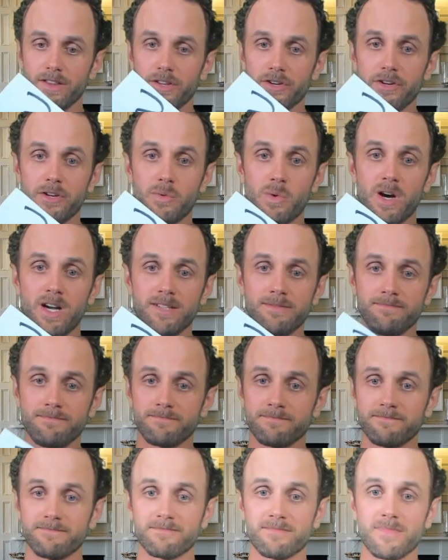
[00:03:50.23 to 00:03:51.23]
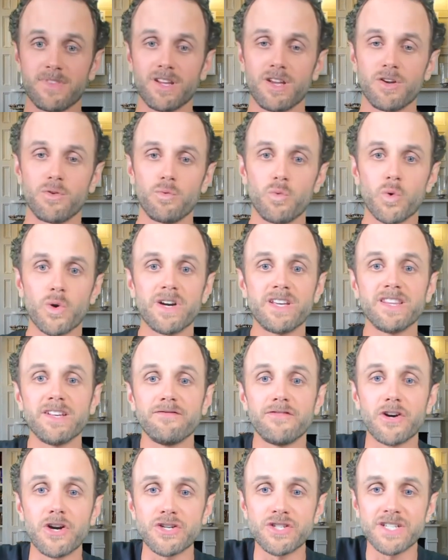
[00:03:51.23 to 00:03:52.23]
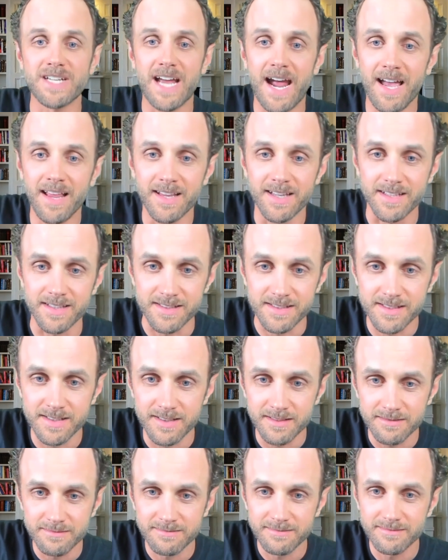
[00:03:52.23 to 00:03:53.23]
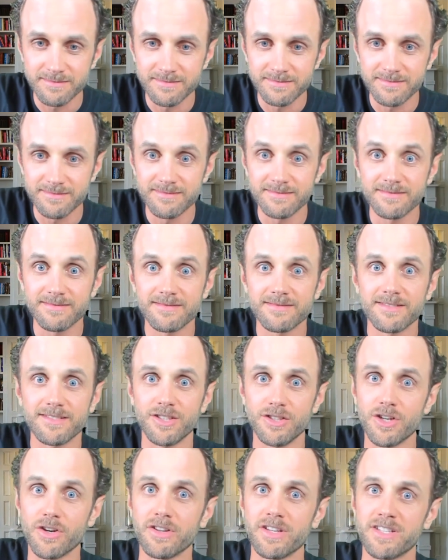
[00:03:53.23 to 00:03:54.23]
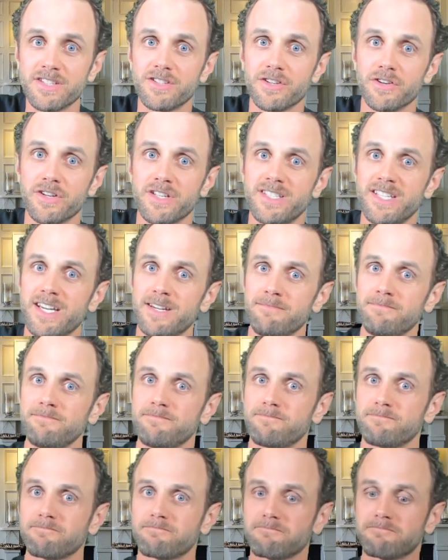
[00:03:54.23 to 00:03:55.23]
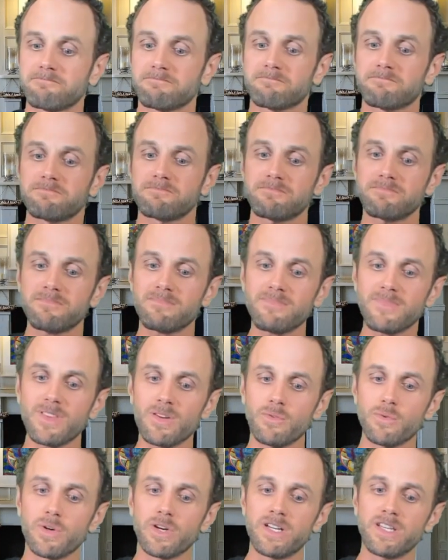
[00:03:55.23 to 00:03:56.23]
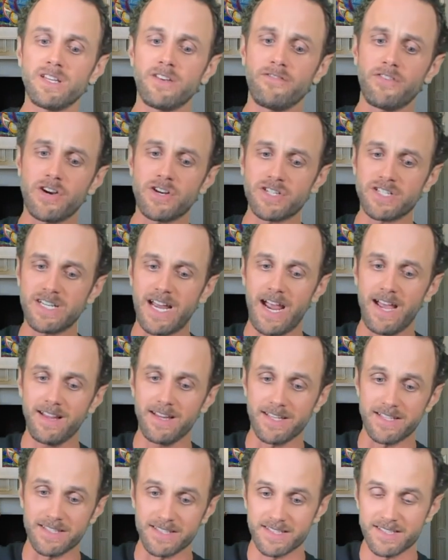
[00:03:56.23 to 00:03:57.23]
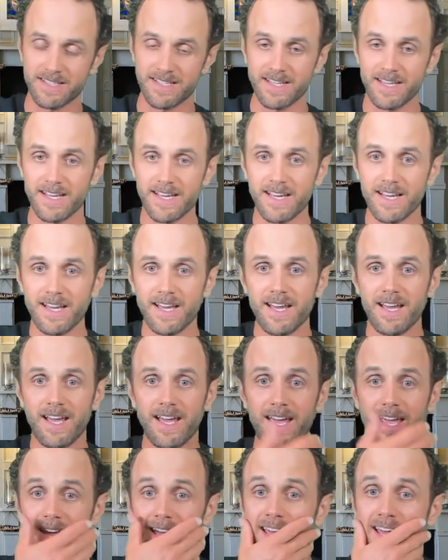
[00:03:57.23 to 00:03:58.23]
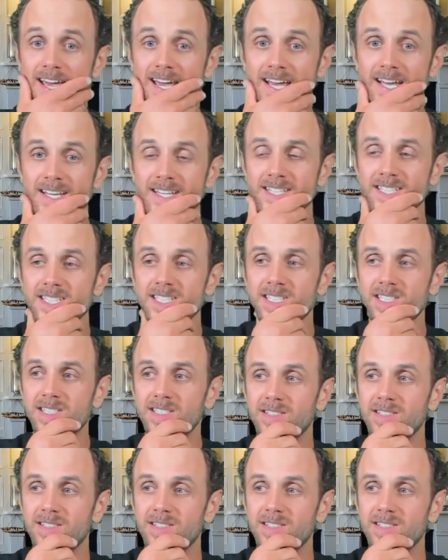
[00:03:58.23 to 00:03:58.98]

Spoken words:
31. We're in the Virgin Islands. You know the story, Tim. We're in the Virgin Islands. And